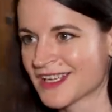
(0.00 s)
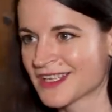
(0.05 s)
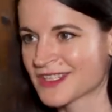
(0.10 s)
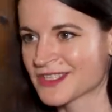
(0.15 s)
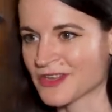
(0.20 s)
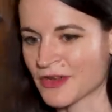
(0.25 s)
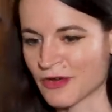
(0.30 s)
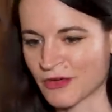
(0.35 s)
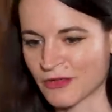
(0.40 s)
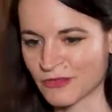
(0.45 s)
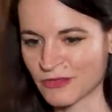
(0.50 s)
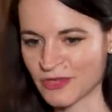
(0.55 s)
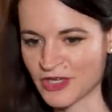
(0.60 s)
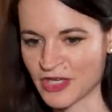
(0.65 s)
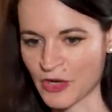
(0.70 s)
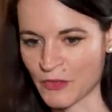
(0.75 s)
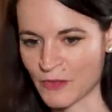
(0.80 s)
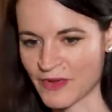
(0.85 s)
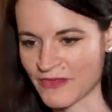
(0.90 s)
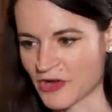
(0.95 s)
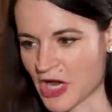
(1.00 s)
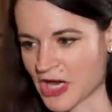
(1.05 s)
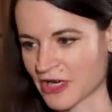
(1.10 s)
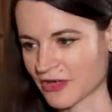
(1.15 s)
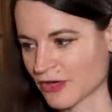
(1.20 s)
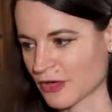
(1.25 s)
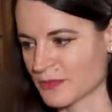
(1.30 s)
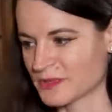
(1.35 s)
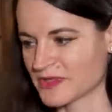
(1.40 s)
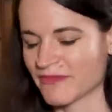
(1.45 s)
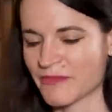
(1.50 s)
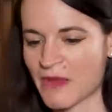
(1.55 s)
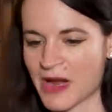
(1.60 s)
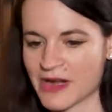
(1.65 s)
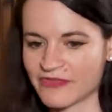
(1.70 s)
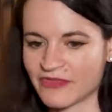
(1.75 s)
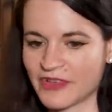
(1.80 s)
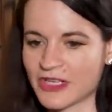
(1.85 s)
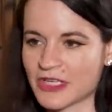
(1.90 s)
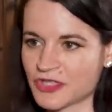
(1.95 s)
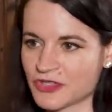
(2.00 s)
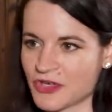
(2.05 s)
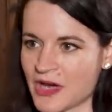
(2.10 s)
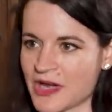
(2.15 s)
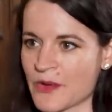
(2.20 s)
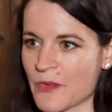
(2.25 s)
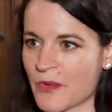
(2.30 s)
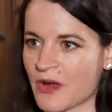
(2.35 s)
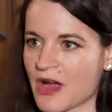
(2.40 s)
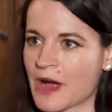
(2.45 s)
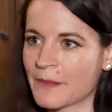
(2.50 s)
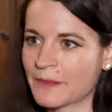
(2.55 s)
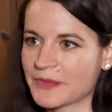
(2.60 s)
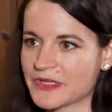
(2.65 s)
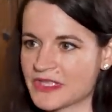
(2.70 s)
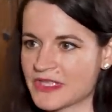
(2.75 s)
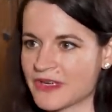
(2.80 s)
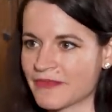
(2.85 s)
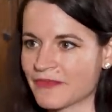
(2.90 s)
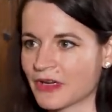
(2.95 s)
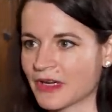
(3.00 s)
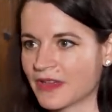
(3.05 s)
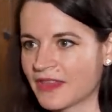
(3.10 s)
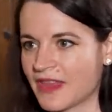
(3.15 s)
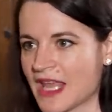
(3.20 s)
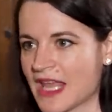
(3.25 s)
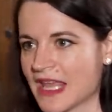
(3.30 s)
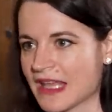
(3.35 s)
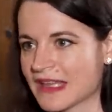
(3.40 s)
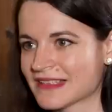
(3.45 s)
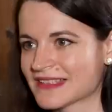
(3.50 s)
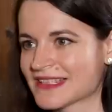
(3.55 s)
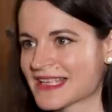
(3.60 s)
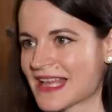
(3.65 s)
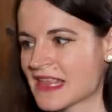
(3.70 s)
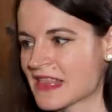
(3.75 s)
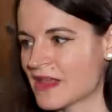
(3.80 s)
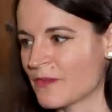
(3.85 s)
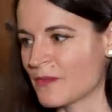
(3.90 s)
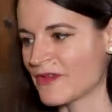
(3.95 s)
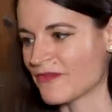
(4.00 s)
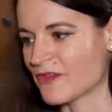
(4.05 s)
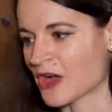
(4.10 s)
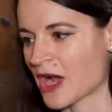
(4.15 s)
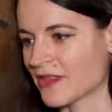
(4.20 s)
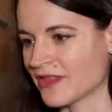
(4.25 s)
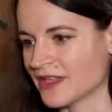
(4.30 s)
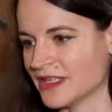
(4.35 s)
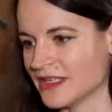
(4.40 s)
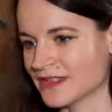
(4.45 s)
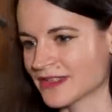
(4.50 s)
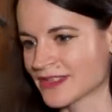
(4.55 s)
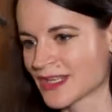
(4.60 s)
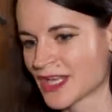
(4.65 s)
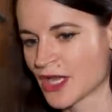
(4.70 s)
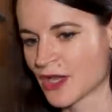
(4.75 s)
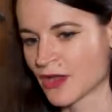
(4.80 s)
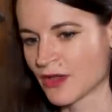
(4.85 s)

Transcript: So, you know, we've got groups of Mind Flayers trying to accomplish different things, and then we've got these